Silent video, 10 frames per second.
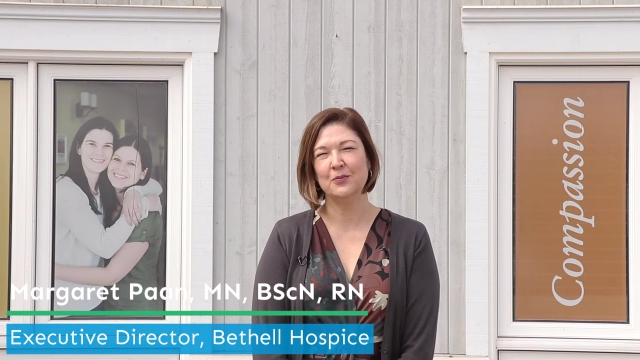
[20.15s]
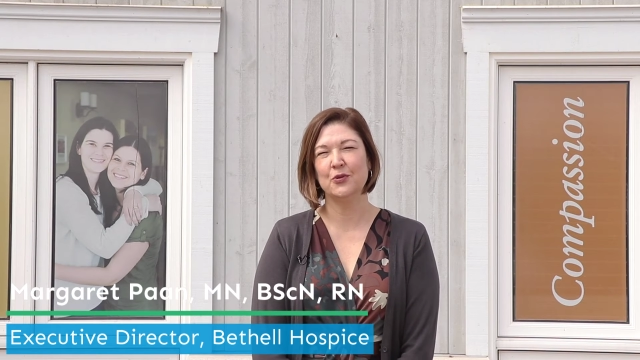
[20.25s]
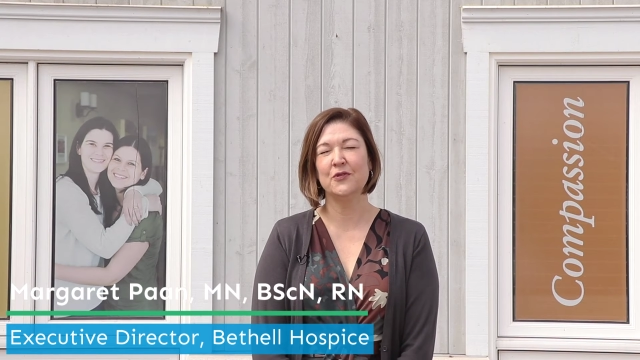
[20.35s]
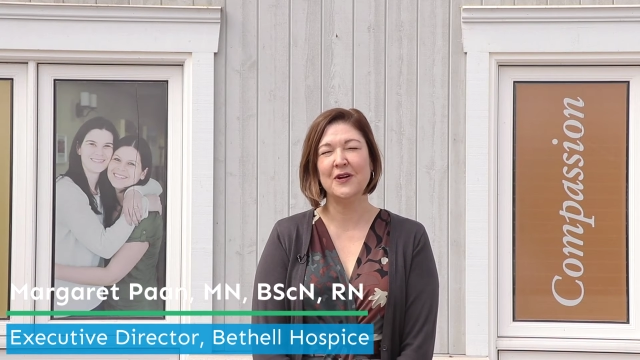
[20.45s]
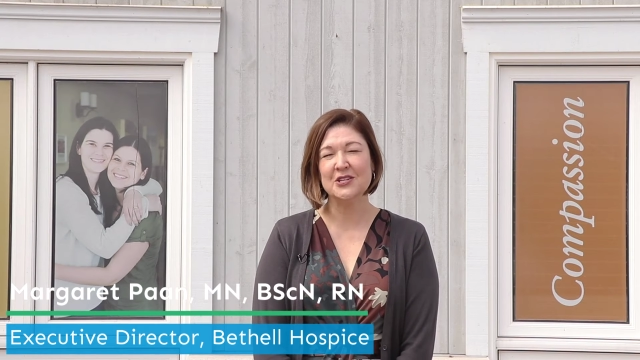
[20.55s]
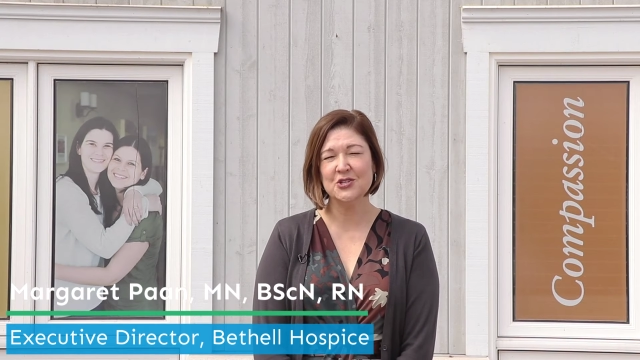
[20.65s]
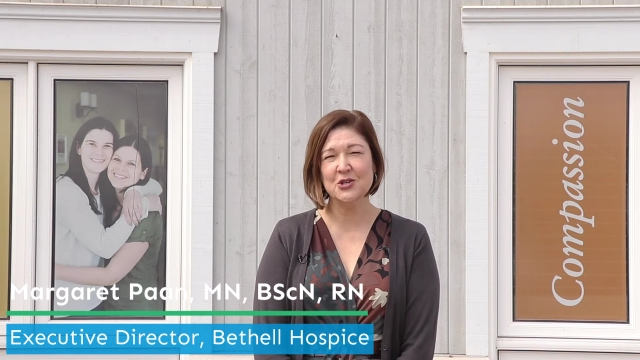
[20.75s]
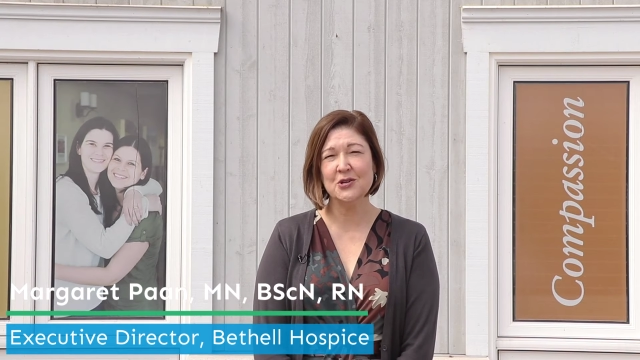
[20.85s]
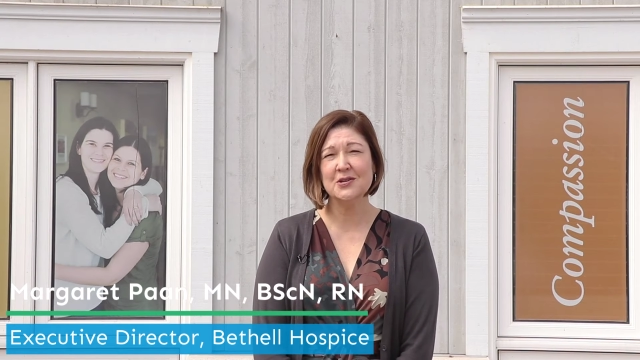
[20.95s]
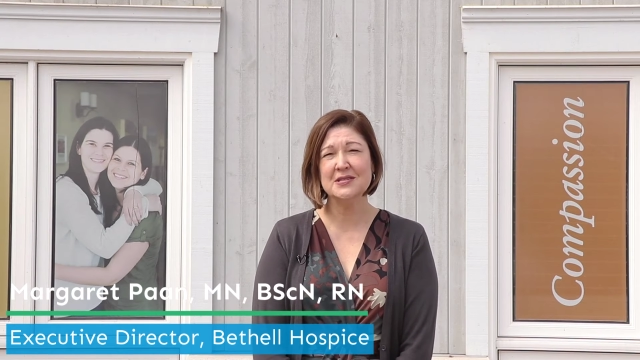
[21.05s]

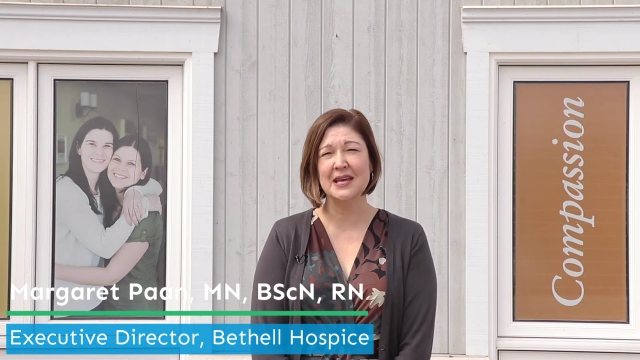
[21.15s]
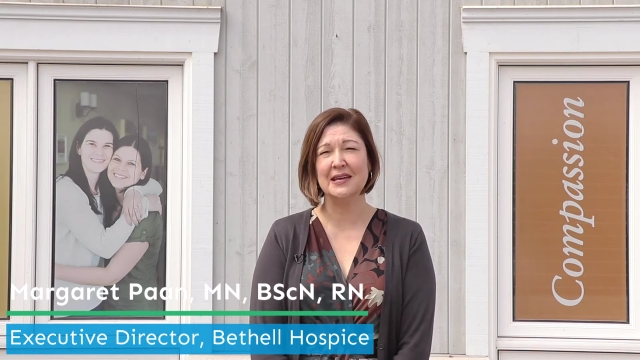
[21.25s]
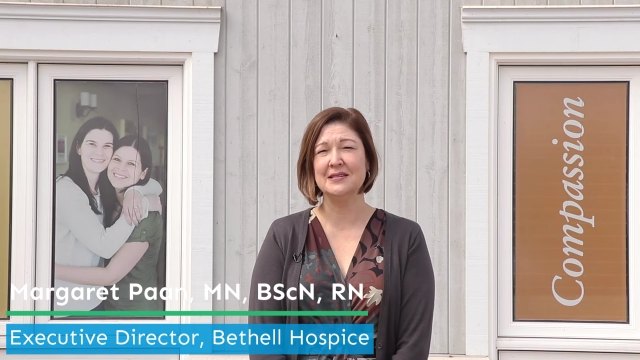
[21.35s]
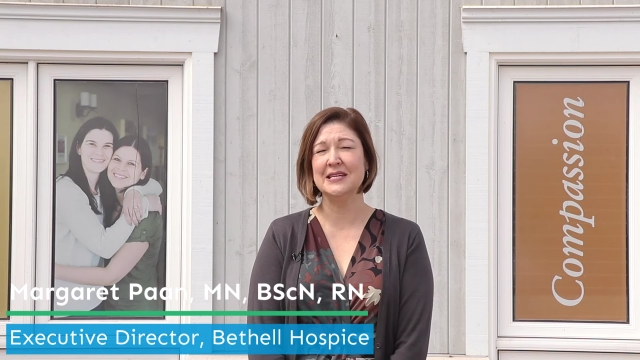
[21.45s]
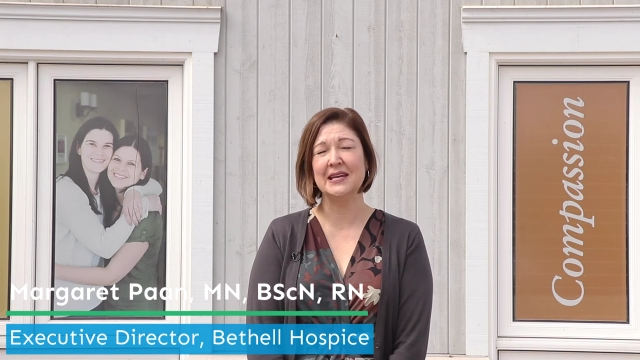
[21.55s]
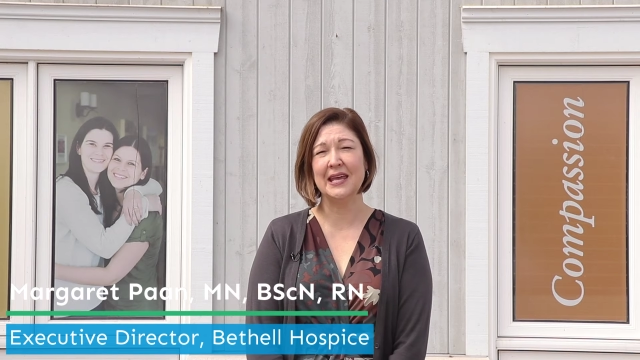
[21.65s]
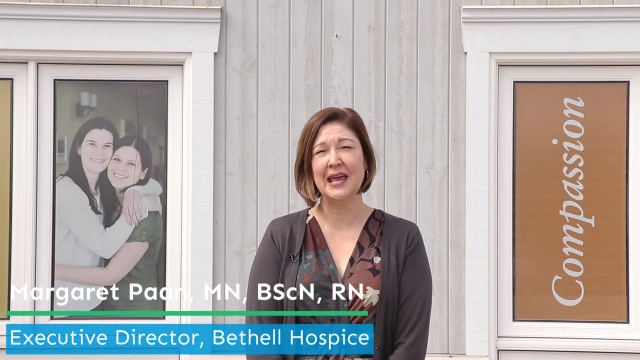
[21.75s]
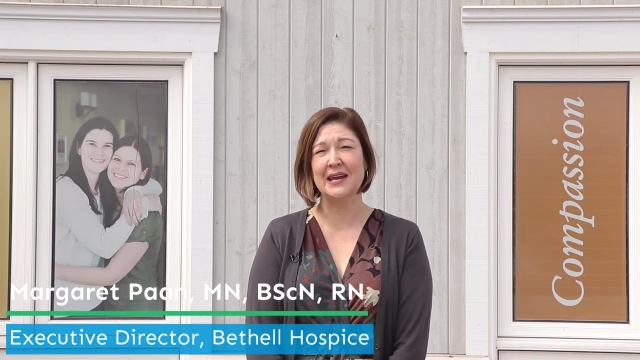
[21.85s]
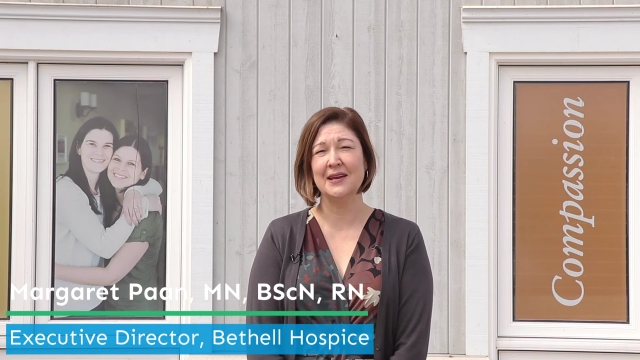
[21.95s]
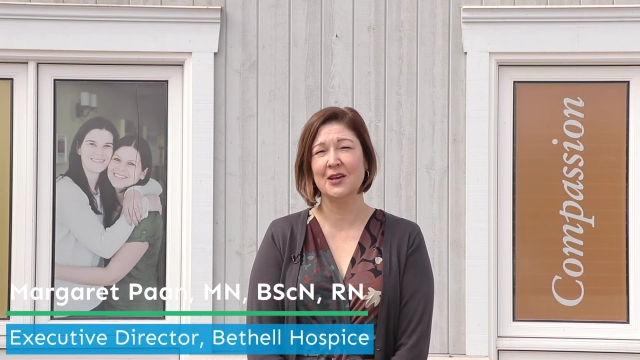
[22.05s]
professionals and
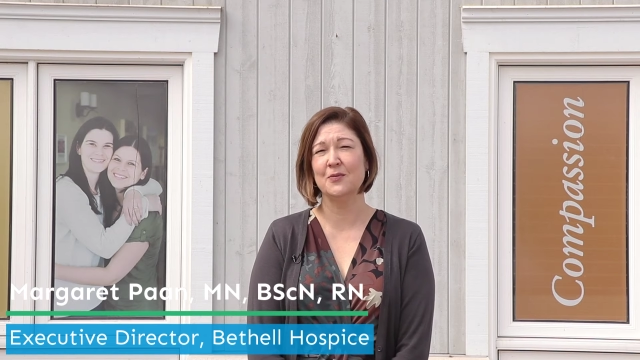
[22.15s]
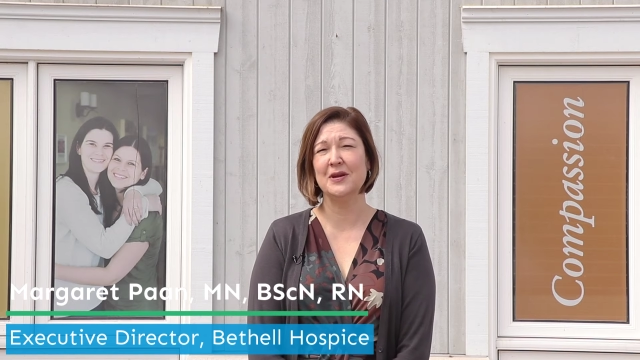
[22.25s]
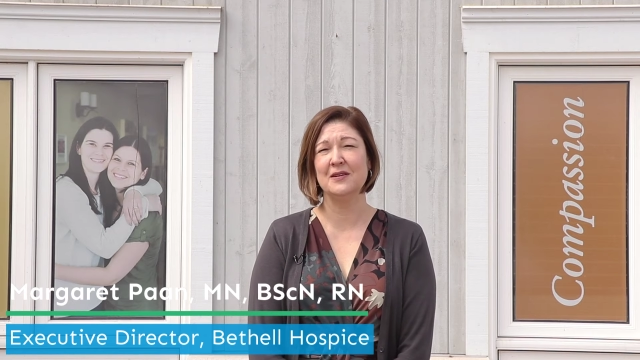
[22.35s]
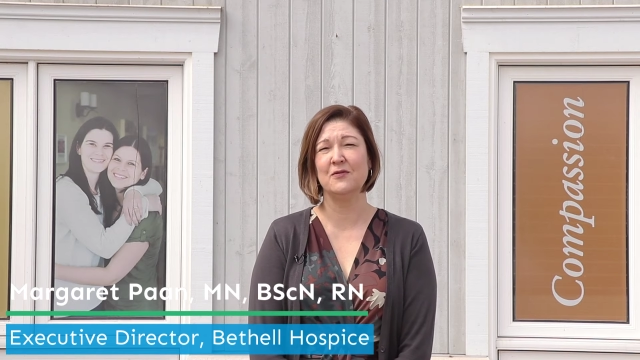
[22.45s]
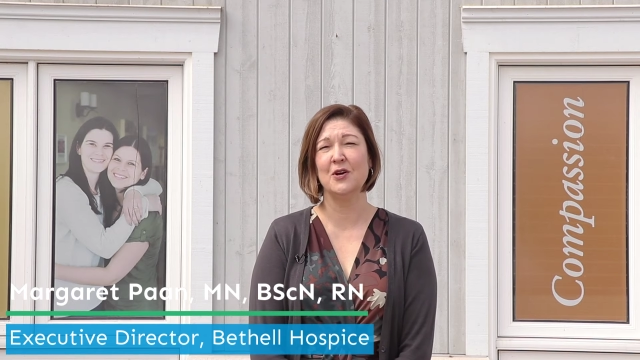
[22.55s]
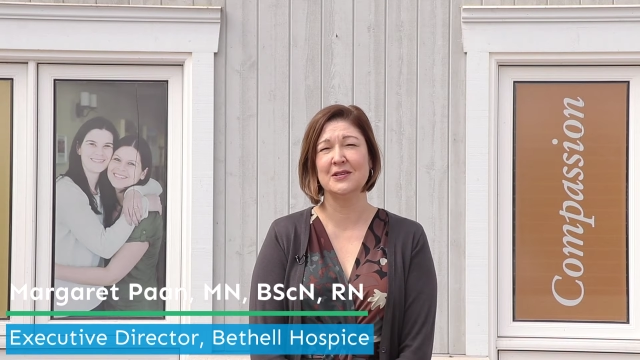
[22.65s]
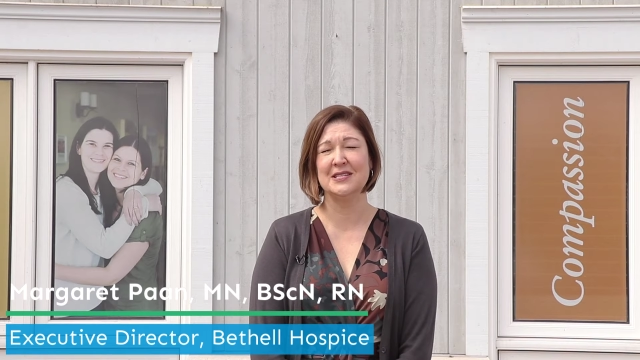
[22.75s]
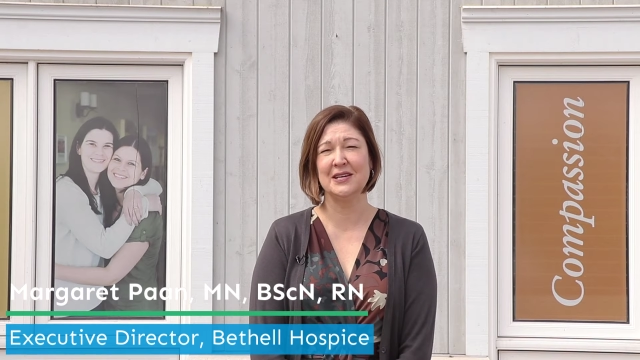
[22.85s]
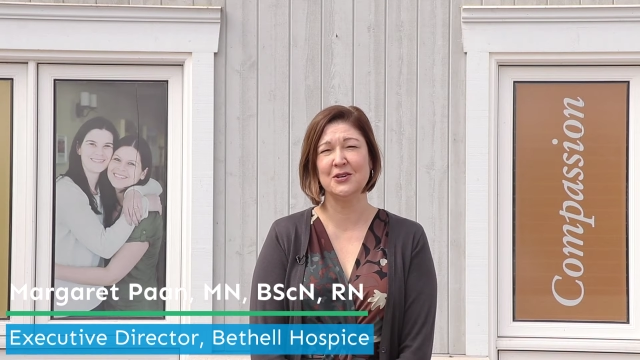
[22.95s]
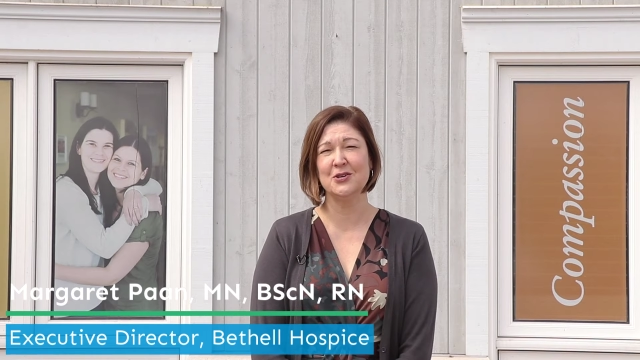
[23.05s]
dedicated and committed
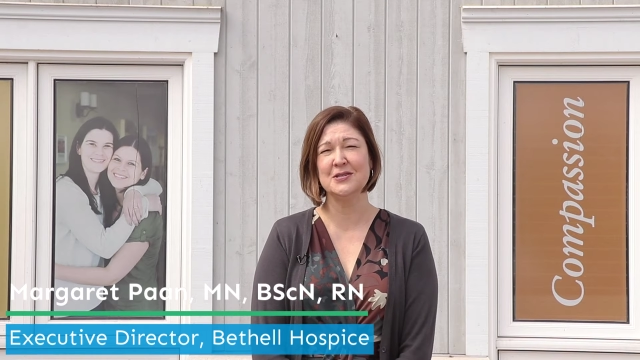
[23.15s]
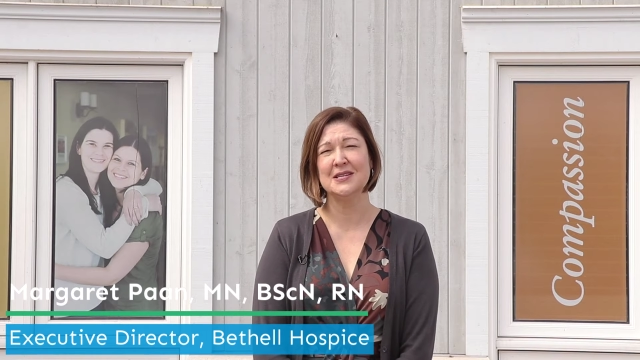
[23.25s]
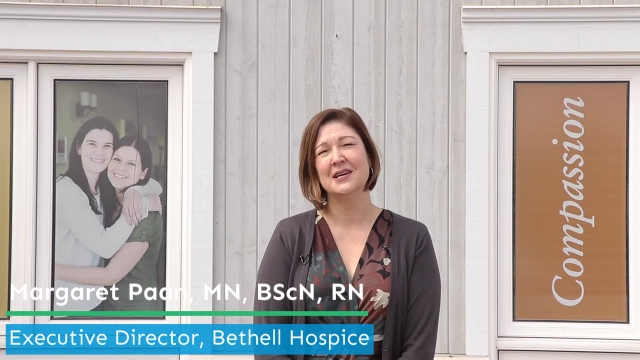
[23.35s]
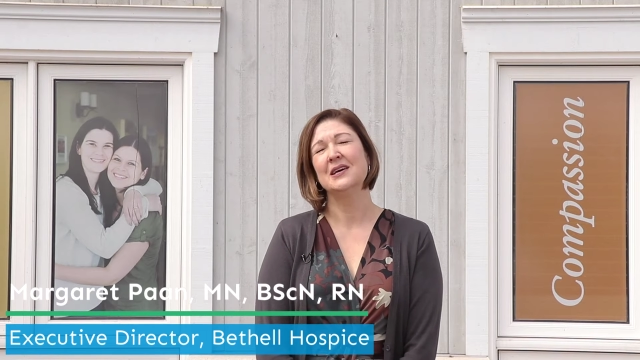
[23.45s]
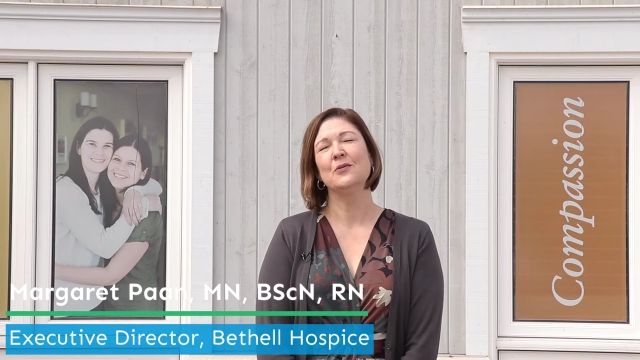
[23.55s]
volunteers,